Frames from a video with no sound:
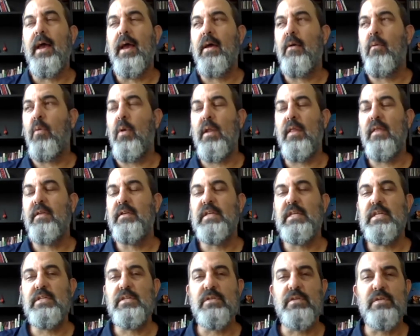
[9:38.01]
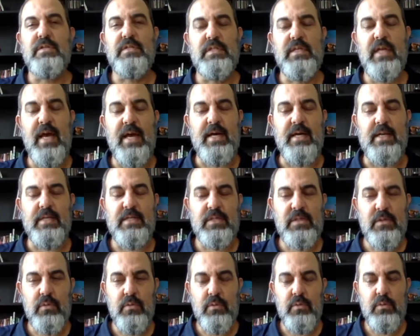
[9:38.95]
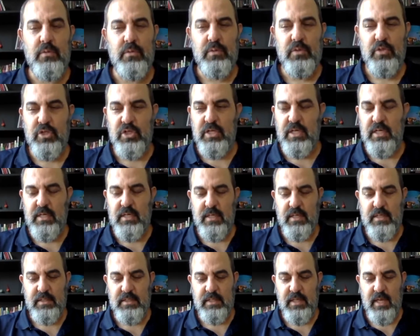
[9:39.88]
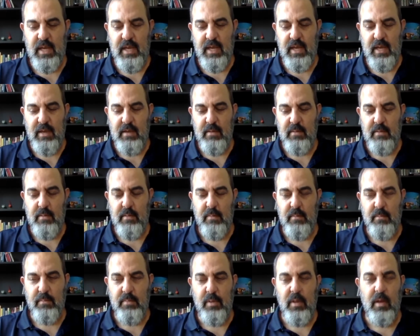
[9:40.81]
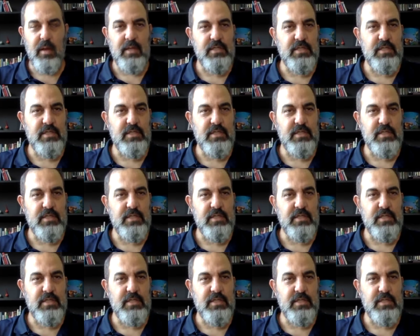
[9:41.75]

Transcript: One of the teachers at school, she does a blog.